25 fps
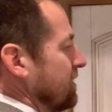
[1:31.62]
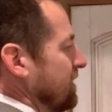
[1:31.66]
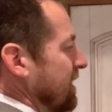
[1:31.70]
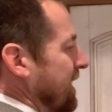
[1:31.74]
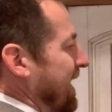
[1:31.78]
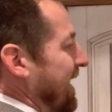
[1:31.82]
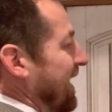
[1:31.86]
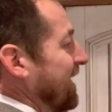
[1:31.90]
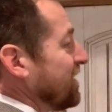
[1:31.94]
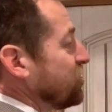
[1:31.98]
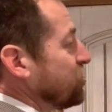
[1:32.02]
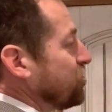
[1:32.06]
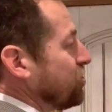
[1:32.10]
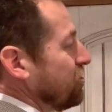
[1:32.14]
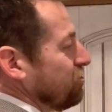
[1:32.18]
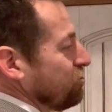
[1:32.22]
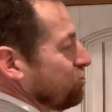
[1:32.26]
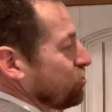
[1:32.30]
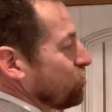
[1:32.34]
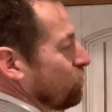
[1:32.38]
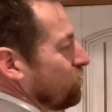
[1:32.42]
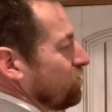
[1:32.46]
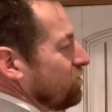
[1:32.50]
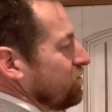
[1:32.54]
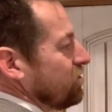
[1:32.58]
As
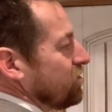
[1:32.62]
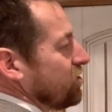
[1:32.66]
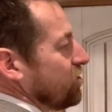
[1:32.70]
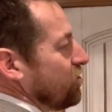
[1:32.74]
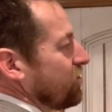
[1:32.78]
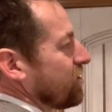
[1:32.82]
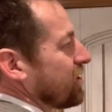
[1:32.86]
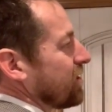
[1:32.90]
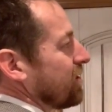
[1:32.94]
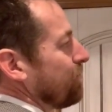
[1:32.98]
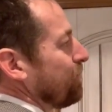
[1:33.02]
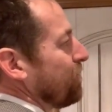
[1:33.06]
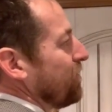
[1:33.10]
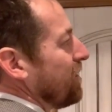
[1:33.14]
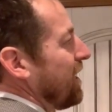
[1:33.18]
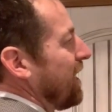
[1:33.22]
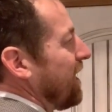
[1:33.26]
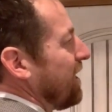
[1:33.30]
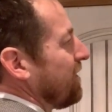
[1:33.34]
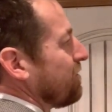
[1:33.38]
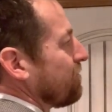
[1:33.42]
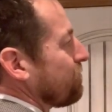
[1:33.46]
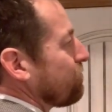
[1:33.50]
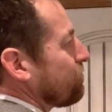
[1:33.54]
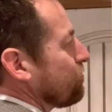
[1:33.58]
usual, you can apply
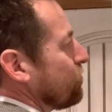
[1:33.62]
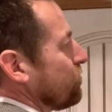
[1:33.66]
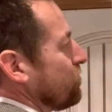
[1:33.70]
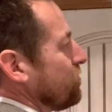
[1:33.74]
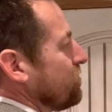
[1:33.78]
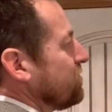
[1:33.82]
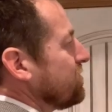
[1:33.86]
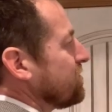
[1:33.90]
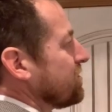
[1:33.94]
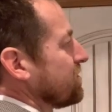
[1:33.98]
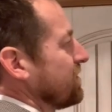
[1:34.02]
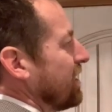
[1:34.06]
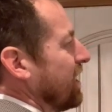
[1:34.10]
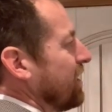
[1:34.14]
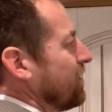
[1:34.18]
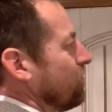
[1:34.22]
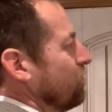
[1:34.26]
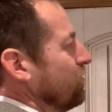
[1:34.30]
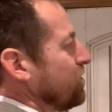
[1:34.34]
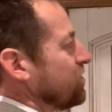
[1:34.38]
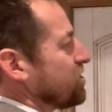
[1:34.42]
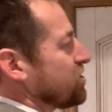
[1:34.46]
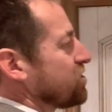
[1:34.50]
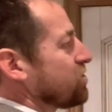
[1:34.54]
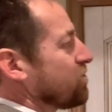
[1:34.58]
the rule not
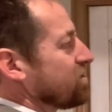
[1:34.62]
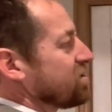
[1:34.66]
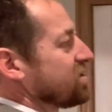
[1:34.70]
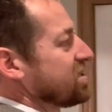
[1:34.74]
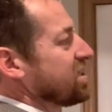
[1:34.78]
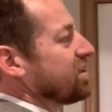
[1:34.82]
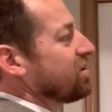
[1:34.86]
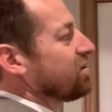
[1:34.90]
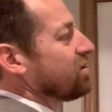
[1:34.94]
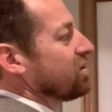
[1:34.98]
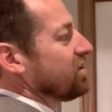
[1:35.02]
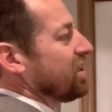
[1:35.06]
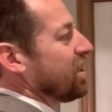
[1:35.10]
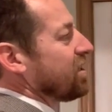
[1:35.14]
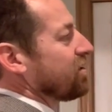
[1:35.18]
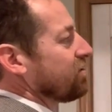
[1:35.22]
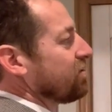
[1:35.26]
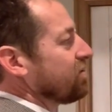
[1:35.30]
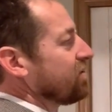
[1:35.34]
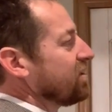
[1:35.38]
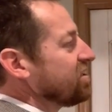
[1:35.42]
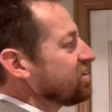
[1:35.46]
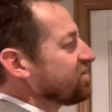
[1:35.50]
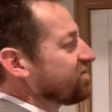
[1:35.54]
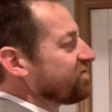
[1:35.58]
only just to a single letter.
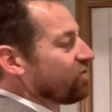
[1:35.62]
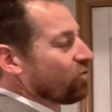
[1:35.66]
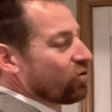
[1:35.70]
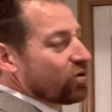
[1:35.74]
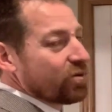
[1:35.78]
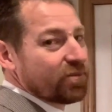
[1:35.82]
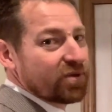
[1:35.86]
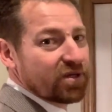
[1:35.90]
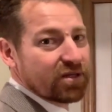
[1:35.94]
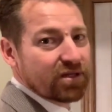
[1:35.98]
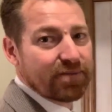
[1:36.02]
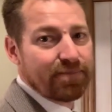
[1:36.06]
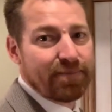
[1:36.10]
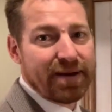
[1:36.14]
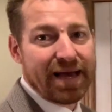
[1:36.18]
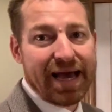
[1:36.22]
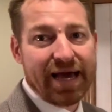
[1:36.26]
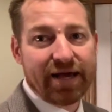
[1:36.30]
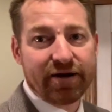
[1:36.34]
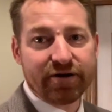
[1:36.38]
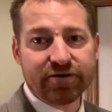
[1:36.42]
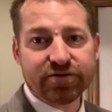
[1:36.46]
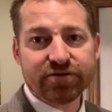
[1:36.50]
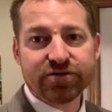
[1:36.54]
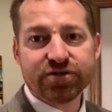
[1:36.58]
These formula
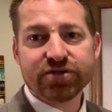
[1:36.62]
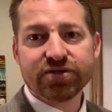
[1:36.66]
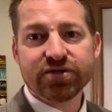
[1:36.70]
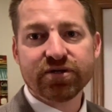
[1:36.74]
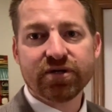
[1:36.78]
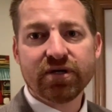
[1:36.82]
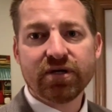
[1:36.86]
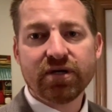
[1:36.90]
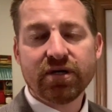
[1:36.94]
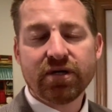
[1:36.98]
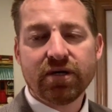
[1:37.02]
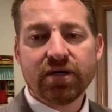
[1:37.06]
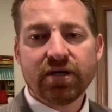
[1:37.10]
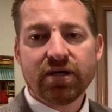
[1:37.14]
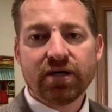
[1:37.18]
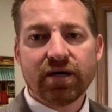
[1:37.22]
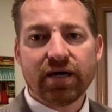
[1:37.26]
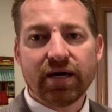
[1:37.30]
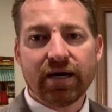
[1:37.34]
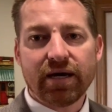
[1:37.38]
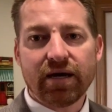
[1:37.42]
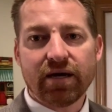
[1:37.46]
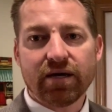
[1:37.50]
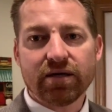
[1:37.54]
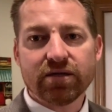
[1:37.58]
patterns,
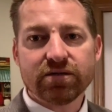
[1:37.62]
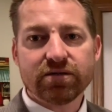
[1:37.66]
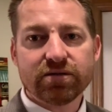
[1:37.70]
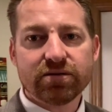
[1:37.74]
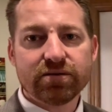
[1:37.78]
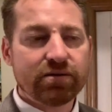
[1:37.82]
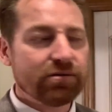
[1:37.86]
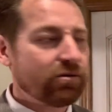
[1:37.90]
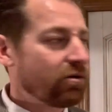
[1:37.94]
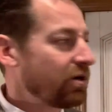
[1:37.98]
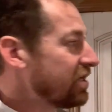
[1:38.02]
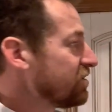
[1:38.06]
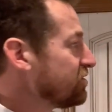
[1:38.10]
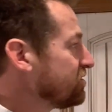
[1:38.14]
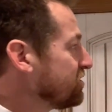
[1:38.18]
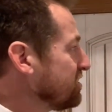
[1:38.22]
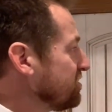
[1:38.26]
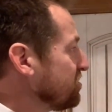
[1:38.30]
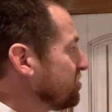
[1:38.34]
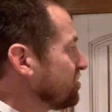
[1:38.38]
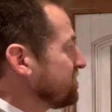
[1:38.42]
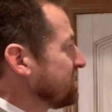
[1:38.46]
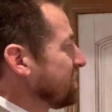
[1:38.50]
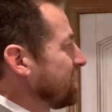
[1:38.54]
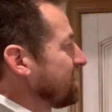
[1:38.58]
or I
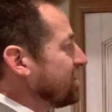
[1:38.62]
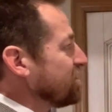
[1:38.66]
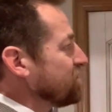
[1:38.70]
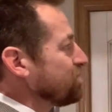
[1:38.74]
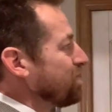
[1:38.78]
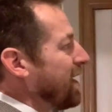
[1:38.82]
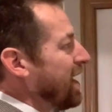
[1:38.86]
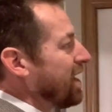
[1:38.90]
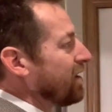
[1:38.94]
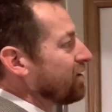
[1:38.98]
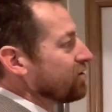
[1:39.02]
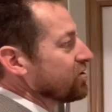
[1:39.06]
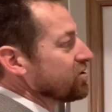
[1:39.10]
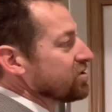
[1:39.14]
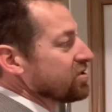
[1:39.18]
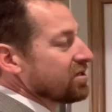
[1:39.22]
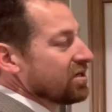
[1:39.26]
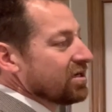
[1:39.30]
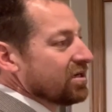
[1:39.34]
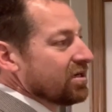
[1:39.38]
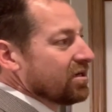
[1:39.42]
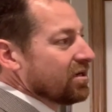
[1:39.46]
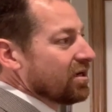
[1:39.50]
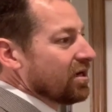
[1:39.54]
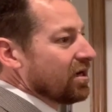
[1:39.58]
should say these patterns,
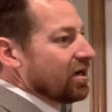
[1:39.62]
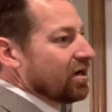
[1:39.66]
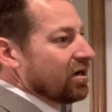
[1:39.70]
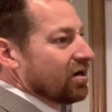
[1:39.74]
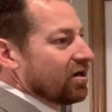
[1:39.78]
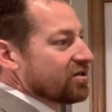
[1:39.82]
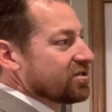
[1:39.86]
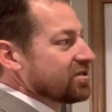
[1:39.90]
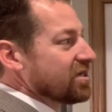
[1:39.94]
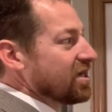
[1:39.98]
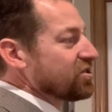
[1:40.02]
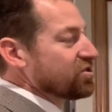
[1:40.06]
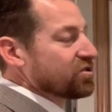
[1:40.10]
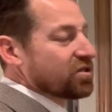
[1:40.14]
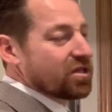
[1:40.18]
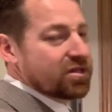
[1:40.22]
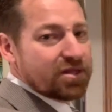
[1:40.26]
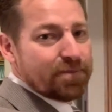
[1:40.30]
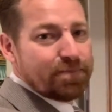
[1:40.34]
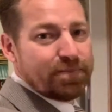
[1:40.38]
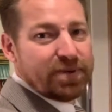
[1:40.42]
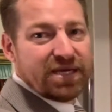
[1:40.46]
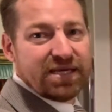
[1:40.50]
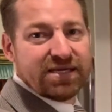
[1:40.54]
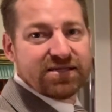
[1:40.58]
are such that the
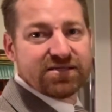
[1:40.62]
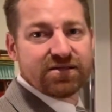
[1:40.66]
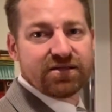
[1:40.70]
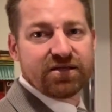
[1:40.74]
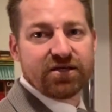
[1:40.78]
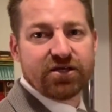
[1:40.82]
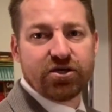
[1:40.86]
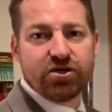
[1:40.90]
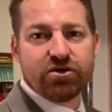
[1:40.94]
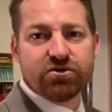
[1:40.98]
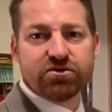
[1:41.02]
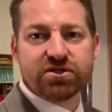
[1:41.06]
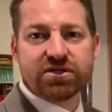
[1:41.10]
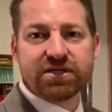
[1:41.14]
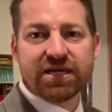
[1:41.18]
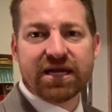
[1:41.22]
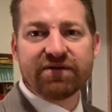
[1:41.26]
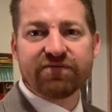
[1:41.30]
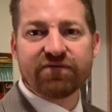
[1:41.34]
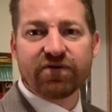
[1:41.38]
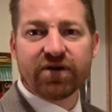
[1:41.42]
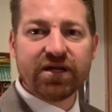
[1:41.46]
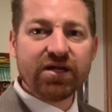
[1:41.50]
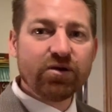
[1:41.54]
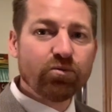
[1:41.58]
P's and the Q's stand
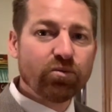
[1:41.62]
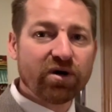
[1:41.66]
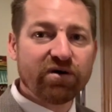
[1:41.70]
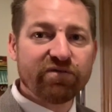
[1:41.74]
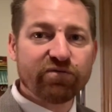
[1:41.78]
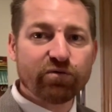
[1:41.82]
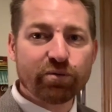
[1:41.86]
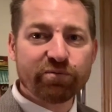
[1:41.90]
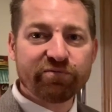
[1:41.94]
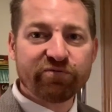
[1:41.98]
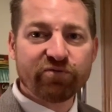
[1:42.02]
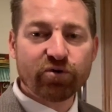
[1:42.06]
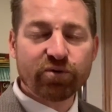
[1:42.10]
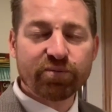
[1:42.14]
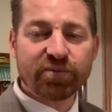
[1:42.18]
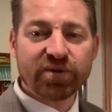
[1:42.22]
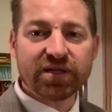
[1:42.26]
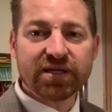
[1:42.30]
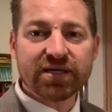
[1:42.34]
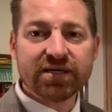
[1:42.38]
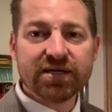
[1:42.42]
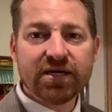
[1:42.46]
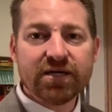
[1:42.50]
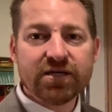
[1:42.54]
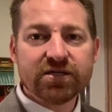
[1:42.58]
for any well-formed
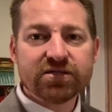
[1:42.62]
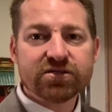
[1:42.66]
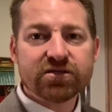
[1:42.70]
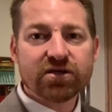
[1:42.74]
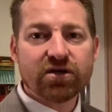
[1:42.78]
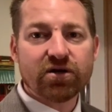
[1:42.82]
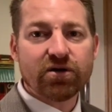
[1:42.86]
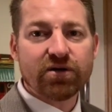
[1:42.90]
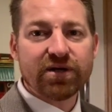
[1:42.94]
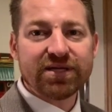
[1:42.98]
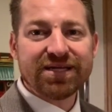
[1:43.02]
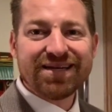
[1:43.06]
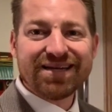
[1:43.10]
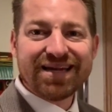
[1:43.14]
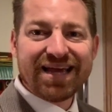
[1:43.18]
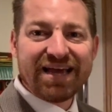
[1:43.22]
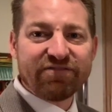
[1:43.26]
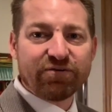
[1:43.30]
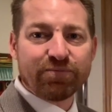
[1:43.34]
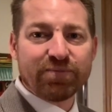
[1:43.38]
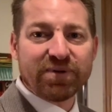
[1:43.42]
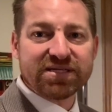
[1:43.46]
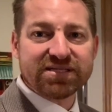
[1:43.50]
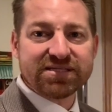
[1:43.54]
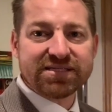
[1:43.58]
formula. So it didn't have
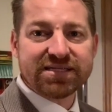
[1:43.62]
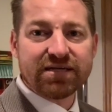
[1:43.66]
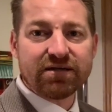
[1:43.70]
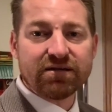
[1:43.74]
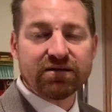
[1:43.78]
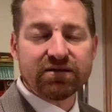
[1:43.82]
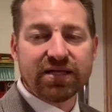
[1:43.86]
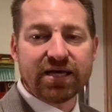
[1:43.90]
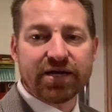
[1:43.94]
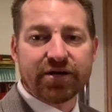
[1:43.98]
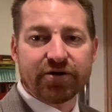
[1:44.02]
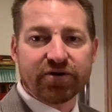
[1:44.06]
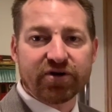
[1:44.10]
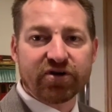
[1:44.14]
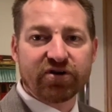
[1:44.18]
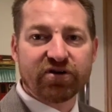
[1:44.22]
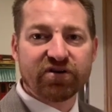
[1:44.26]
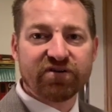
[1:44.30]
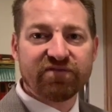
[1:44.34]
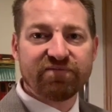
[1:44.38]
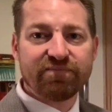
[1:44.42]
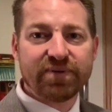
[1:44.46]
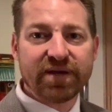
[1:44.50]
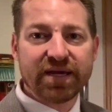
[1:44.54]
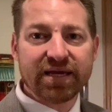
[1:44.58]
to be a single letter. It could
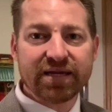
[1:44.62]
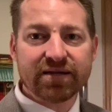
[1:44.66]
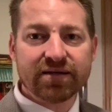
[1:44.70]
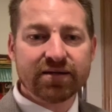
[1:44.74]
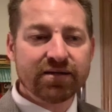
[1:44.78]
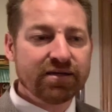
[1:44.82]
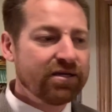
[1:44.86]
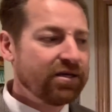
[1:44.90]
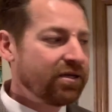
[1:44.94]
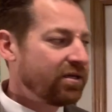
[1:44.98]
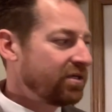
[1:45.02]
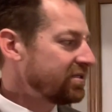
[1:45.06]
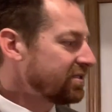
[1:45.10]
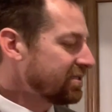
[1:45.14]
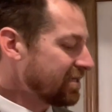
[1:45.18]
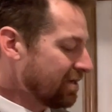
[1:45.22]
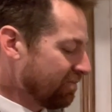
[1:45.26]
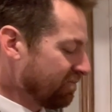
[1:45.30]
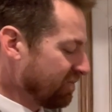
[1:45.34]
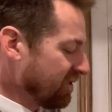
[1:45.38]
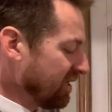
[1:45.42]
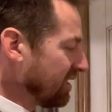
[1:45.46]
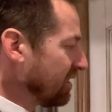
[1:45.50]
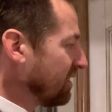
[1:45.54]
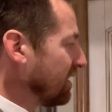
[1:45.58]
have been
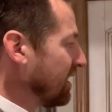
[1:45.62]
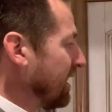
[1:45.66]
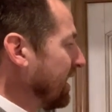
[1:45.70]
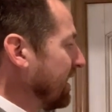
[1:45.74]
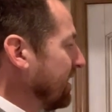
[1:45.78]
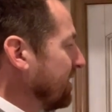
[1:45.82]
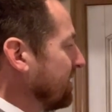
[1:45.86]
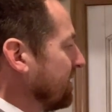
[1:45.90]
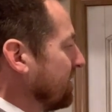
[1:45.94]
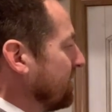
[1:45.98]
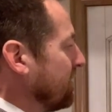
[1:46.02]
something like,